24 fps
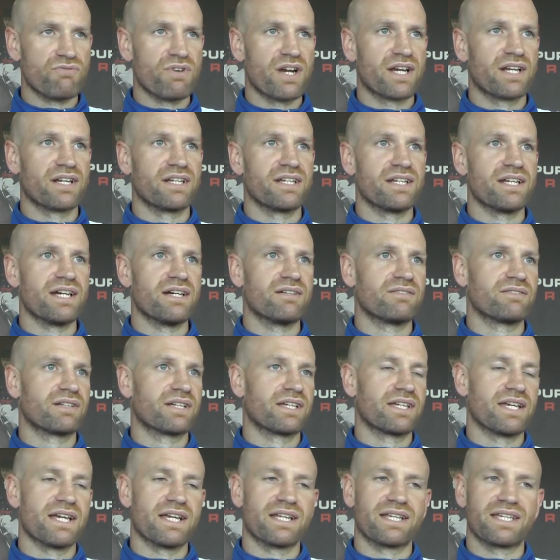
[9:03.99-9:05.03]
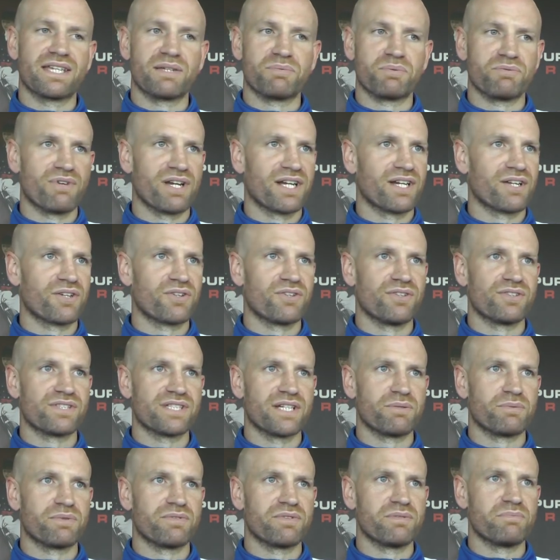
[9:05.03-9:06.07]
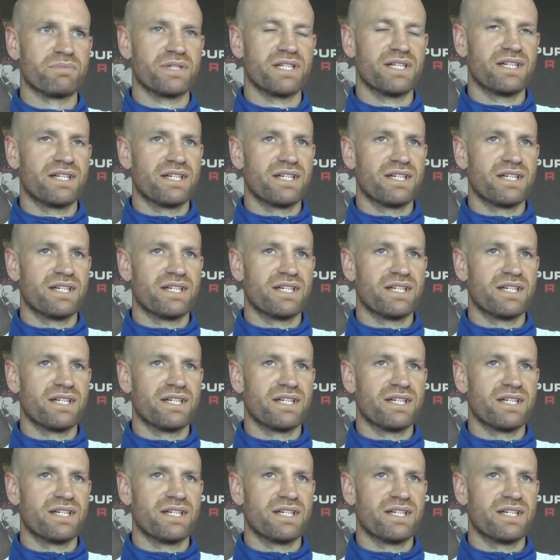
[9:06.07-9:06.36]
regularly now. Again, keeping regular contact with him.